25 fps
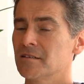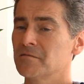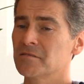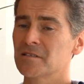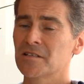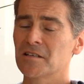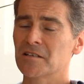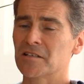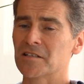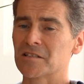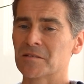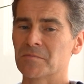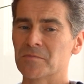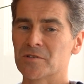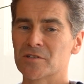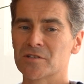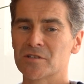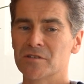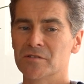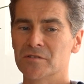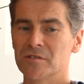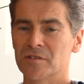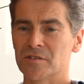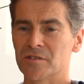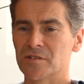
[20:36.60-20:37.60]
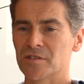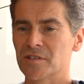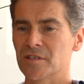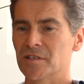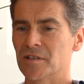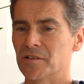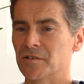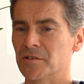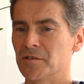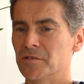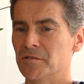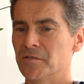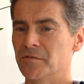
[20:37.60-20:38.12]
there are certainly some students,
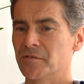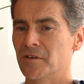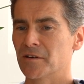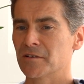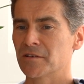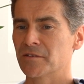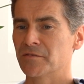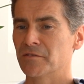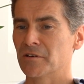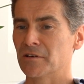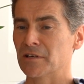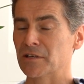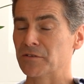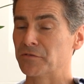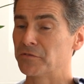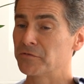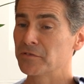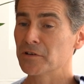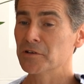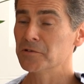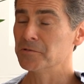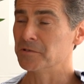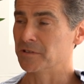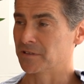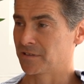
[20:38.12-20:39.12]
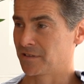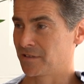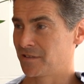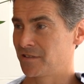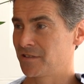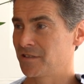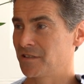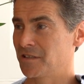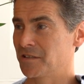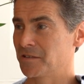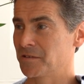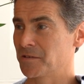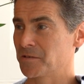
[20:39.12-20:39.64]
who are very, very fluent.
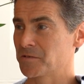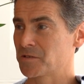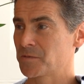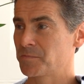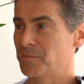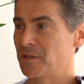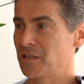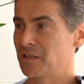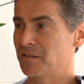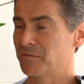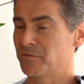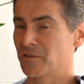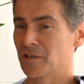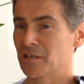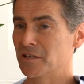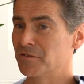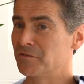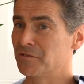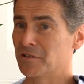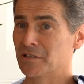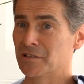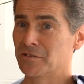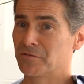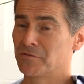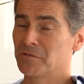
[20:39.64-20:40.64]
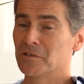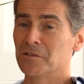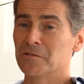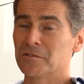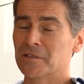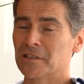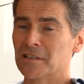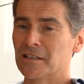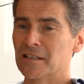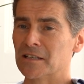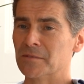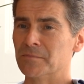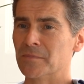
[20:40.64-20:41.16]
They'll speak very, very
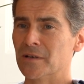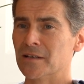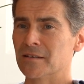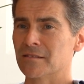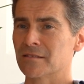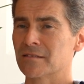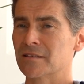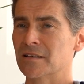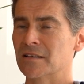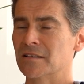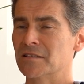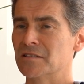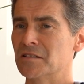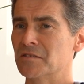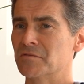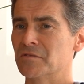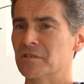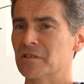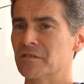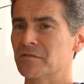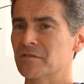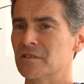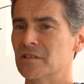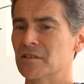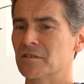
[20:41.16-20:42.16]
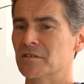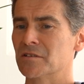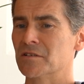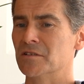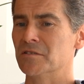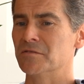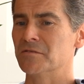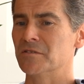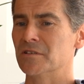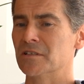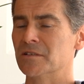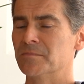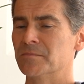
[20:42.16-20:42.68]
fluently about things, even if they don't know
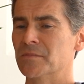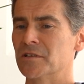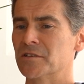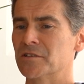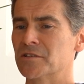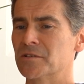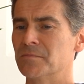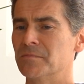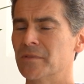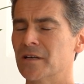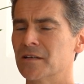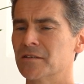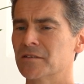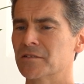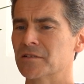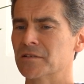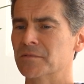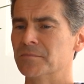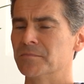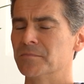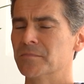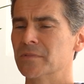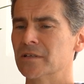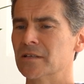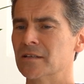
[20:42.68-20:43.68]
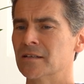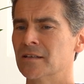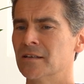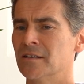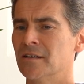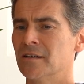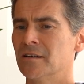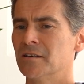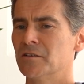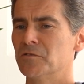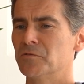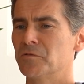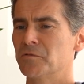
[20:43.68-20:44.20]
very much about them. But
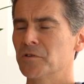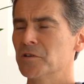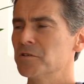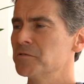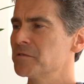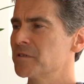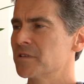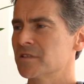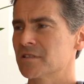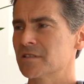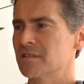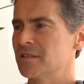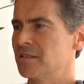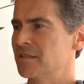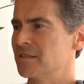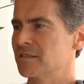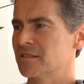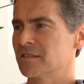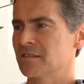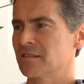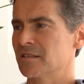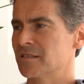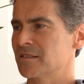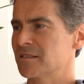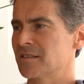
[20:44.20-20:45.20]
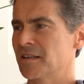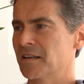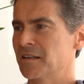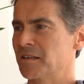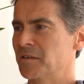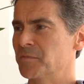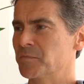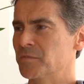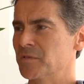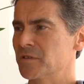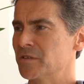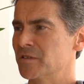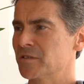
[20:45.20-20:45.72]
fluency isn't the
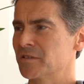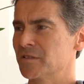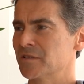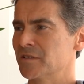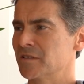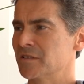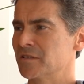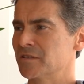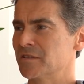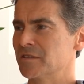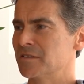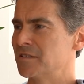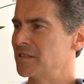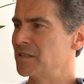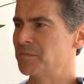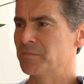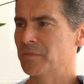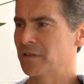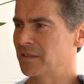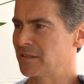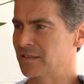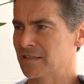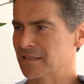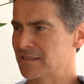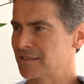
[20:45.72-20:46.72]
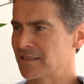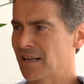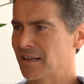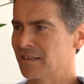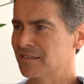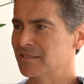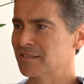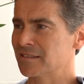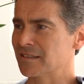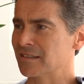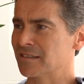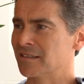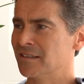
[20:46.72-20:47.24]
same as a deep
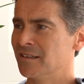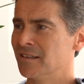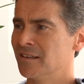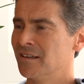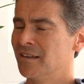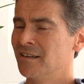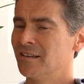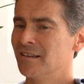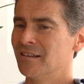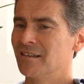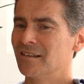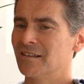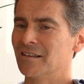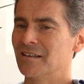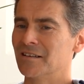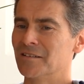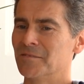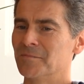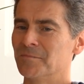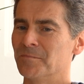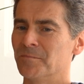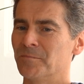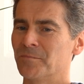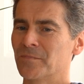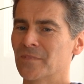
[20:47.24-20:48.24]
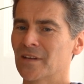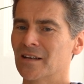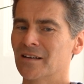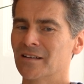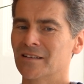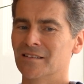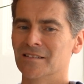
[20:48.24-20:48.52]
understanding, and